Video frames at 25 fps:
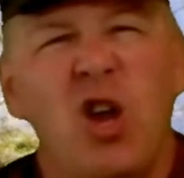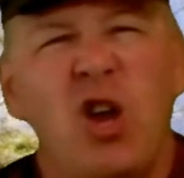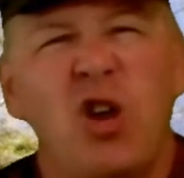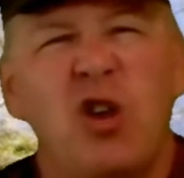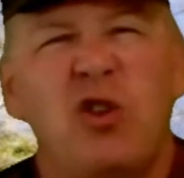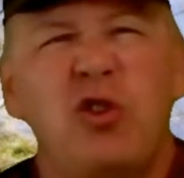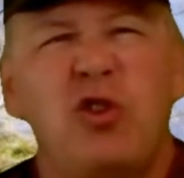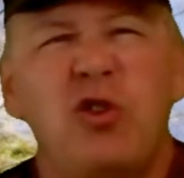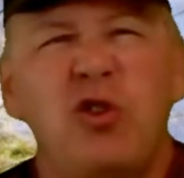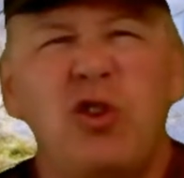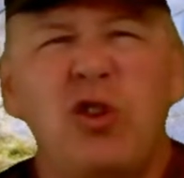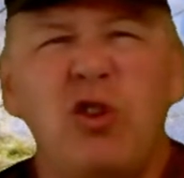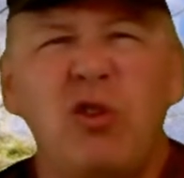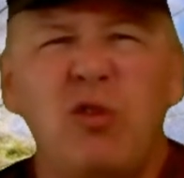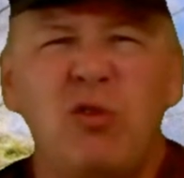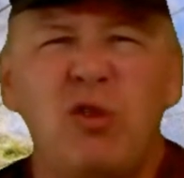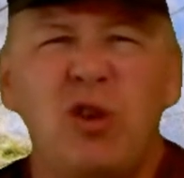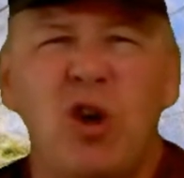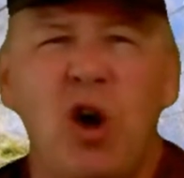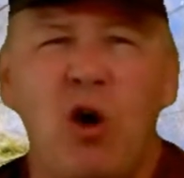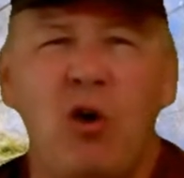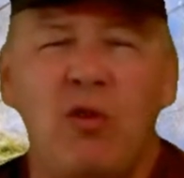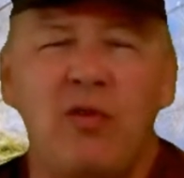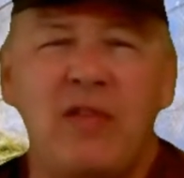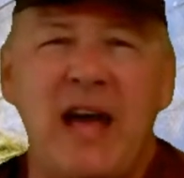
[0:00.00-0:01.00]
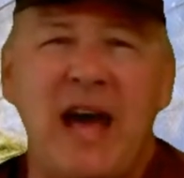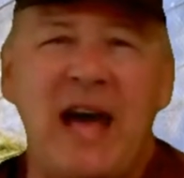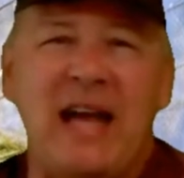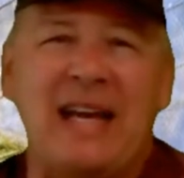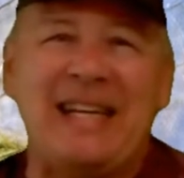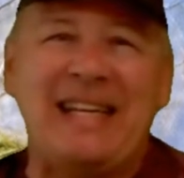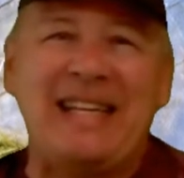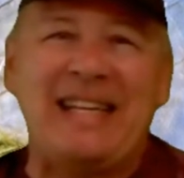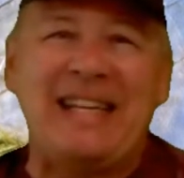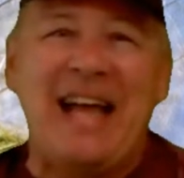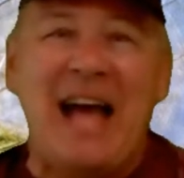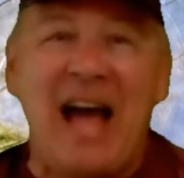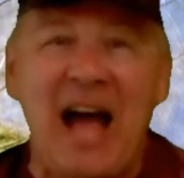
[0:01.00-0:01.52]
Do you know that
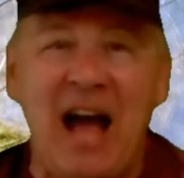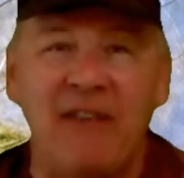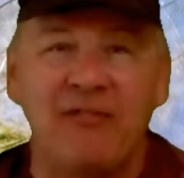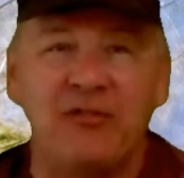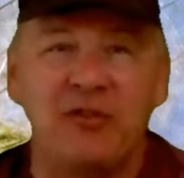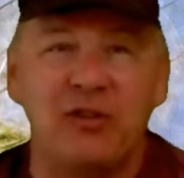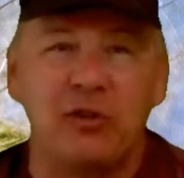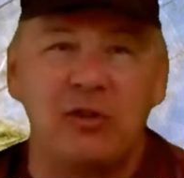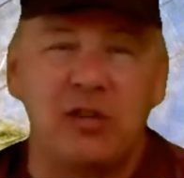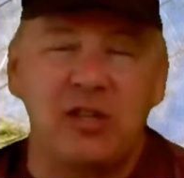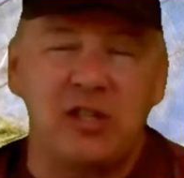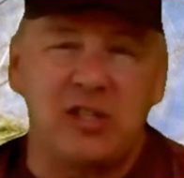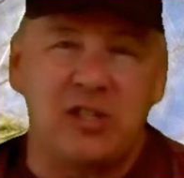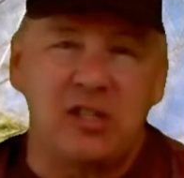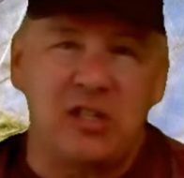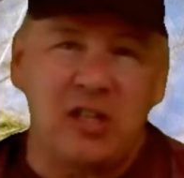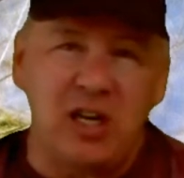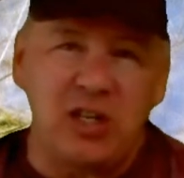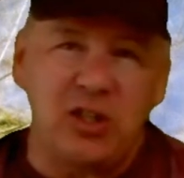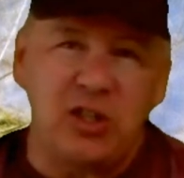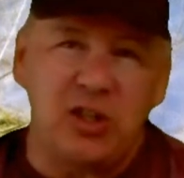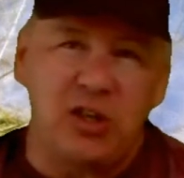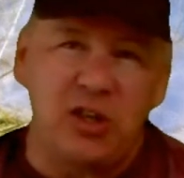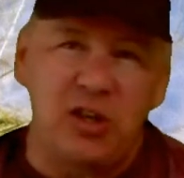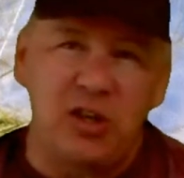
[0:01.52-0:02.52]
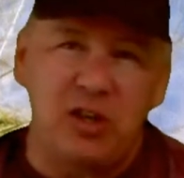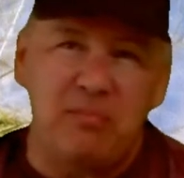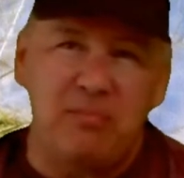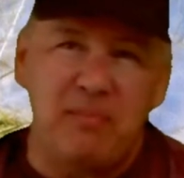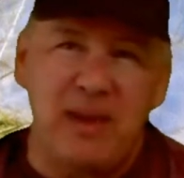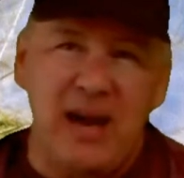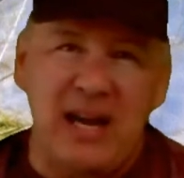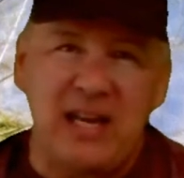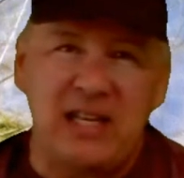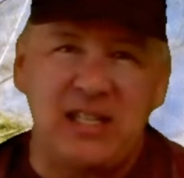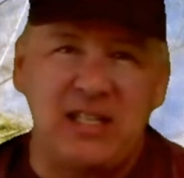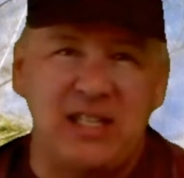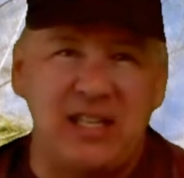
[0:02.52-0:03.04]
laughter is such good
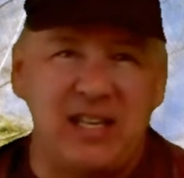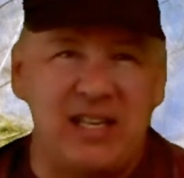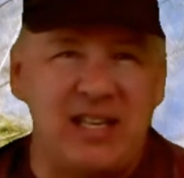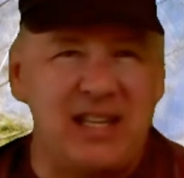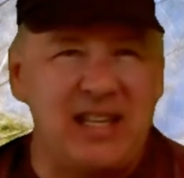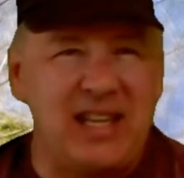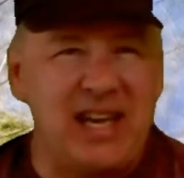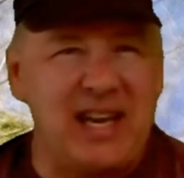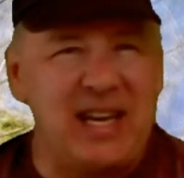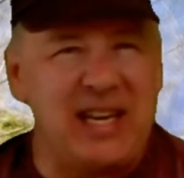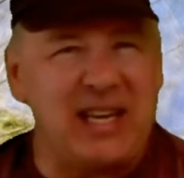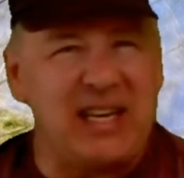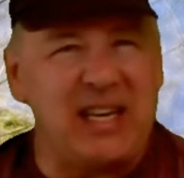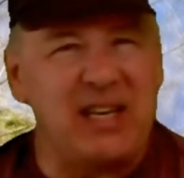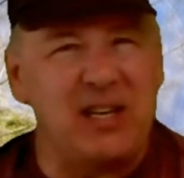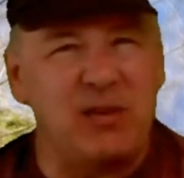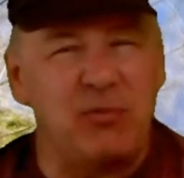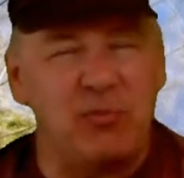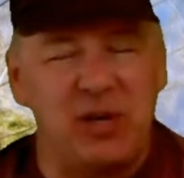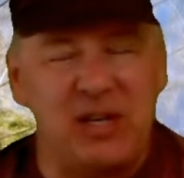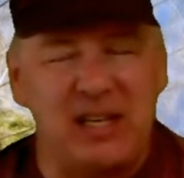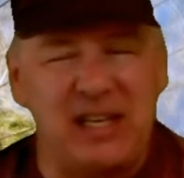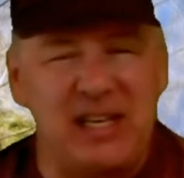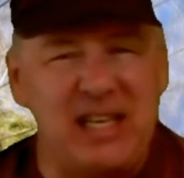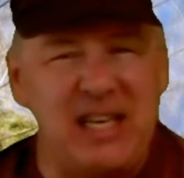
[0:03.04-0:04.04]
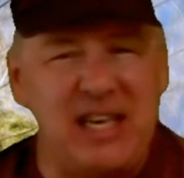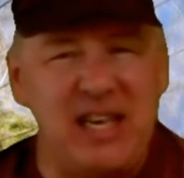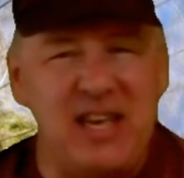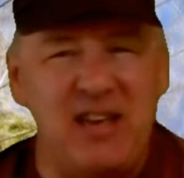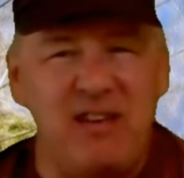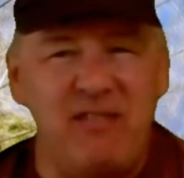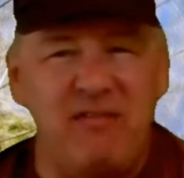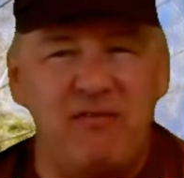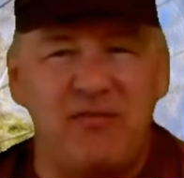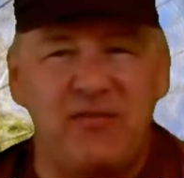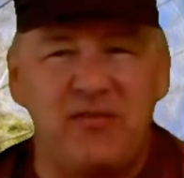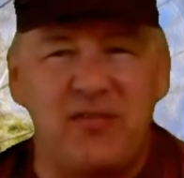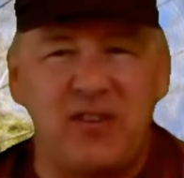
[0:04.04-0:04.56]
medicine that it can
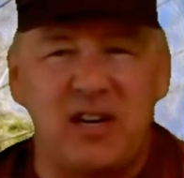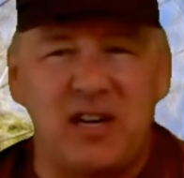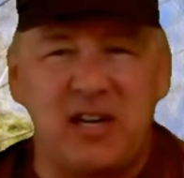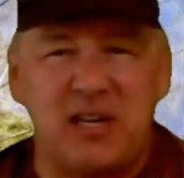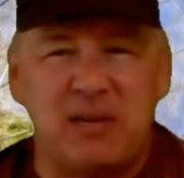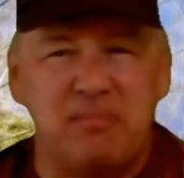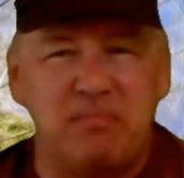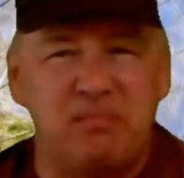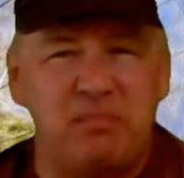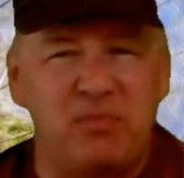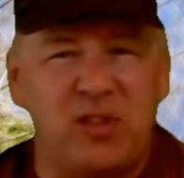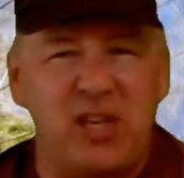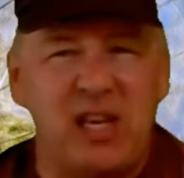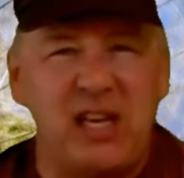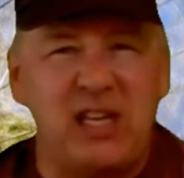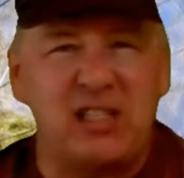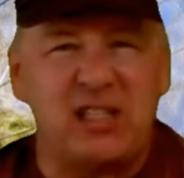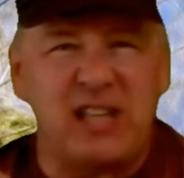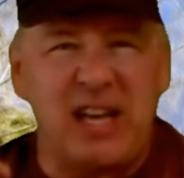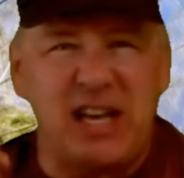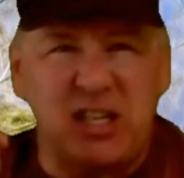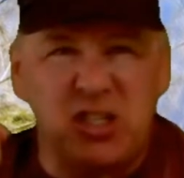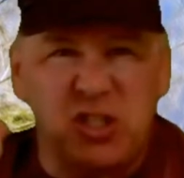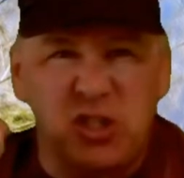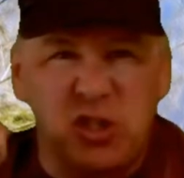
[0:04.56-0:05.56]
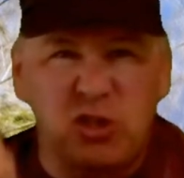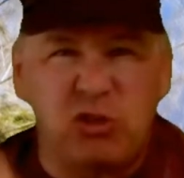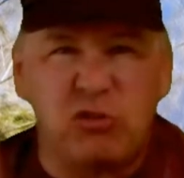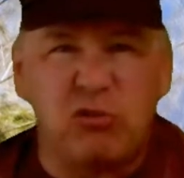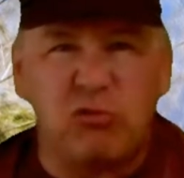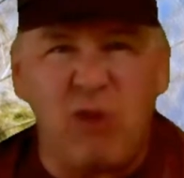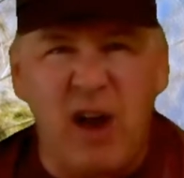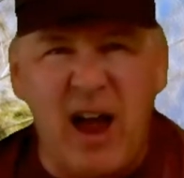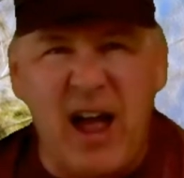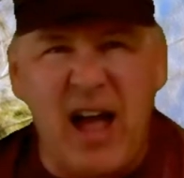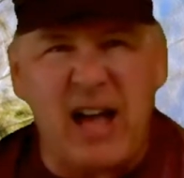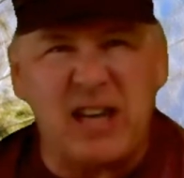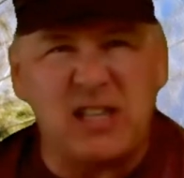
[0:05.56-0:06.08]
relieve things like
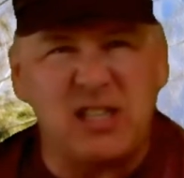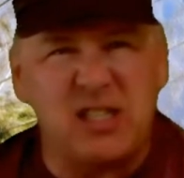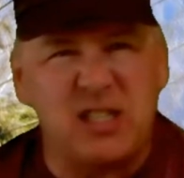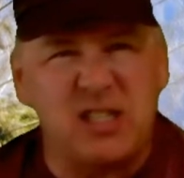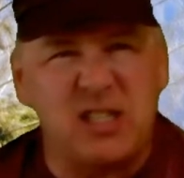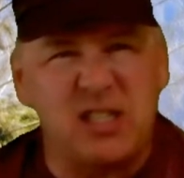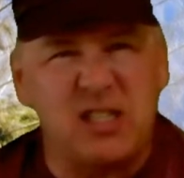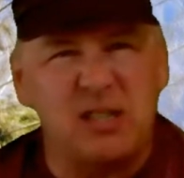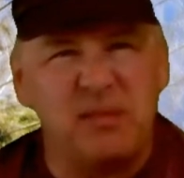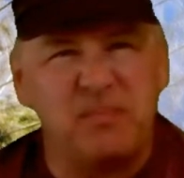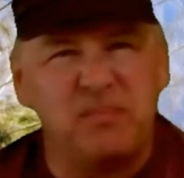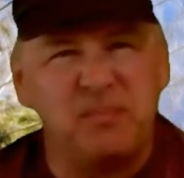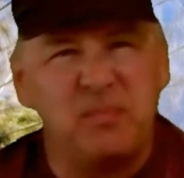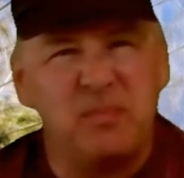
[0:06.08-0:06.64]
stress?